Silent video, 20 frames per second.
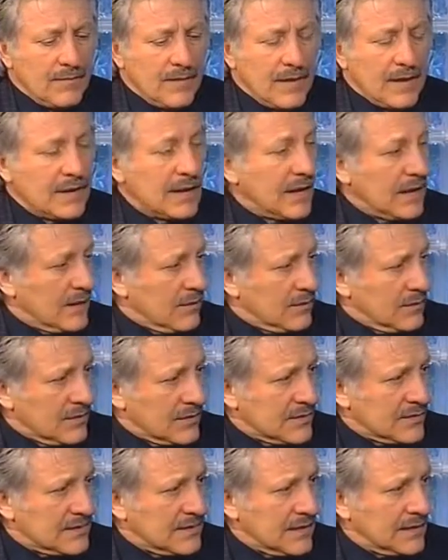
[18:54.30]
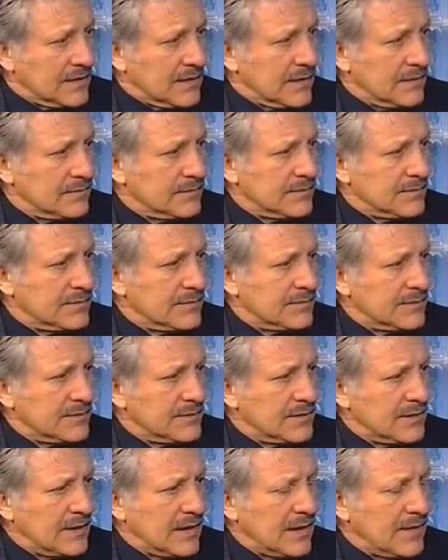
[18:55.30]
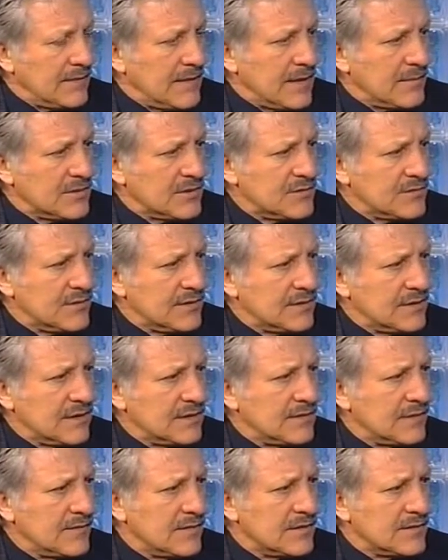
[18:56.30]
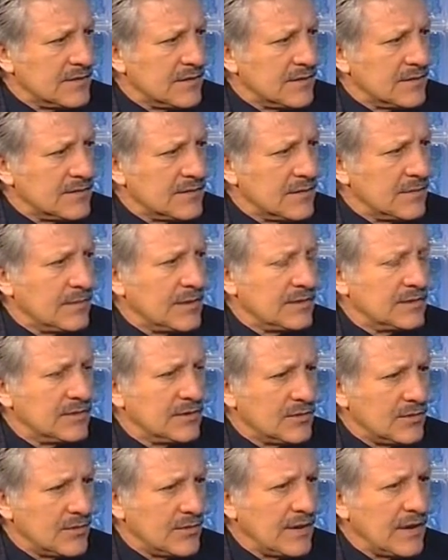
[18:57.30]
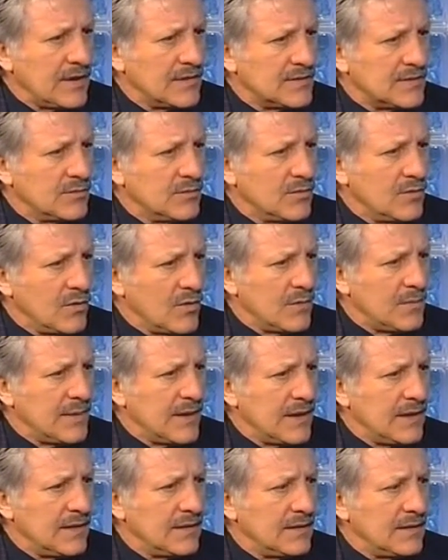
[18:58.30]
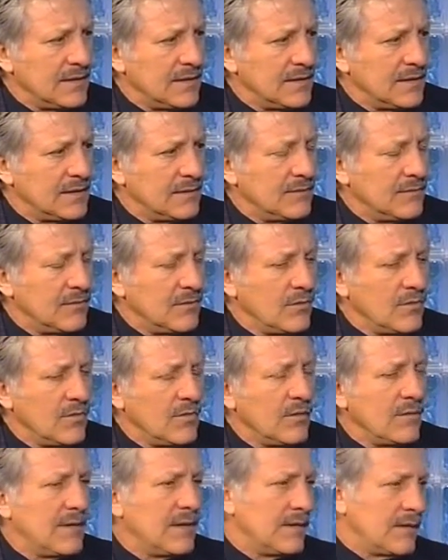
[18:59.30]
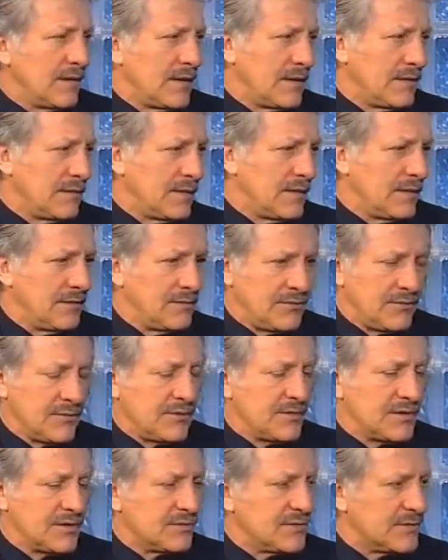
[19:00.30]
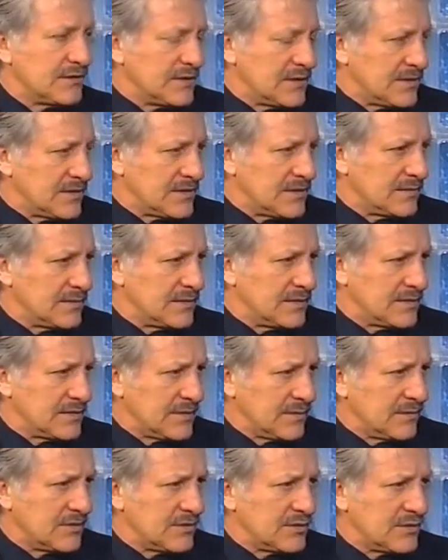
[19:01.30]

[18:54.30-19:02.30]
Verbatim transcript: and I don't understand that, to have that much vindictiveness to somebody, to create some more pain. Uh, I, I, for instance, was in a sim similar